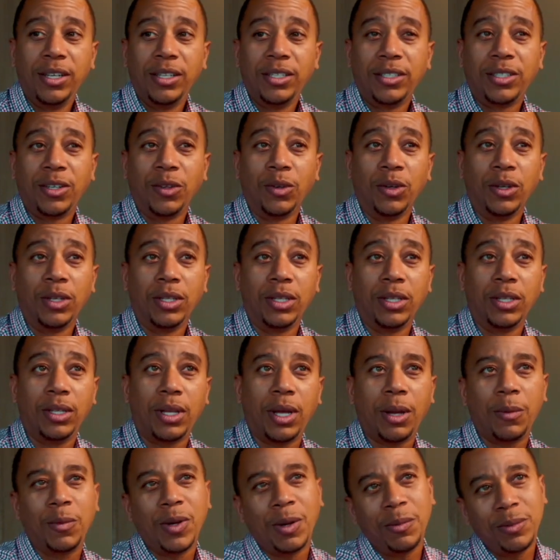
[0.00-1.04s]
So
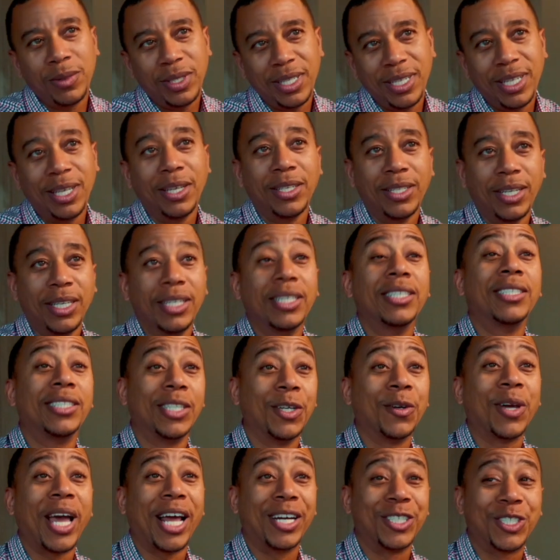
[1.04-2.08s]
it's
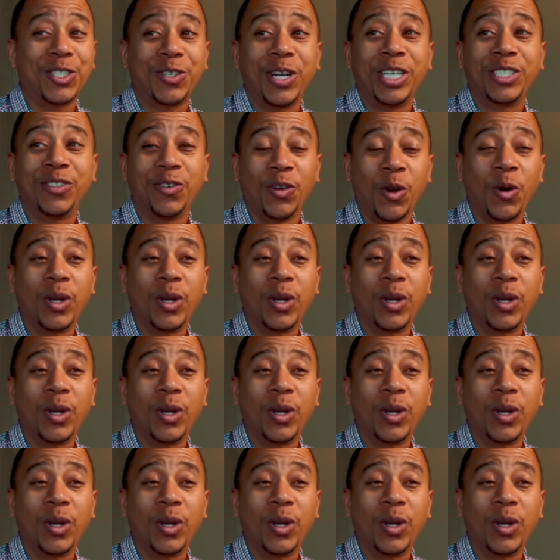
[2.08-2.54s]
still kind of stressful,